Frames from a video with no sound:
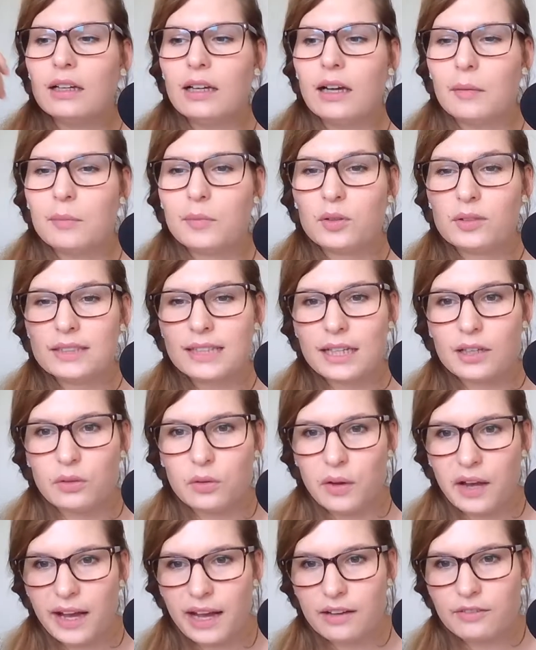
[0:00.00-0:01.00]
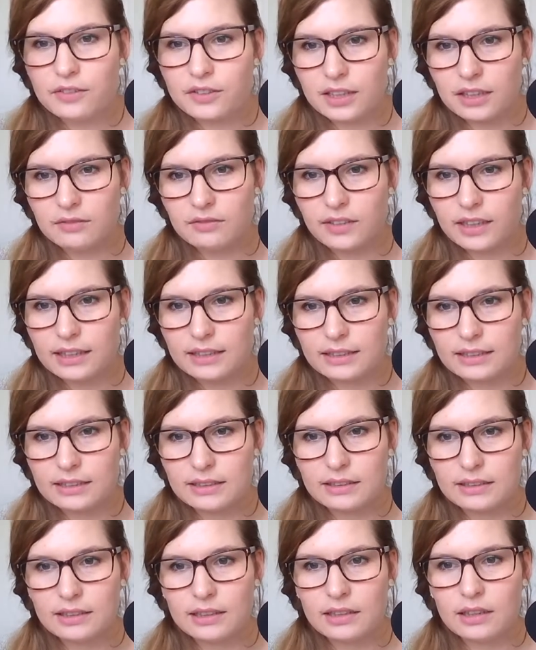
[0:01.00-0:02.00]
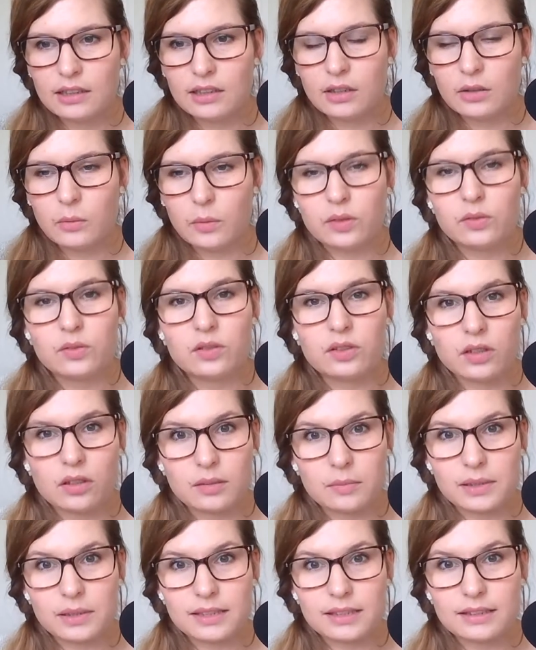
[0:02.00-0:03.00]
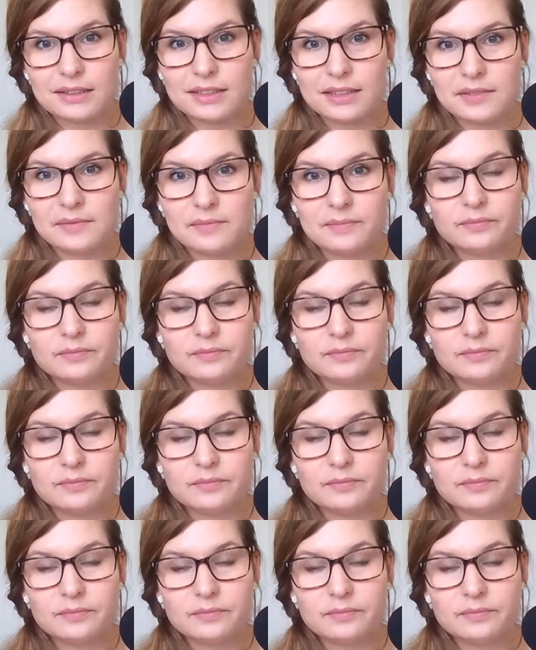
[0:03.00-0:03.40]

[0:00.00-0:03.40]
I'm not saying you have to invest when you start a business.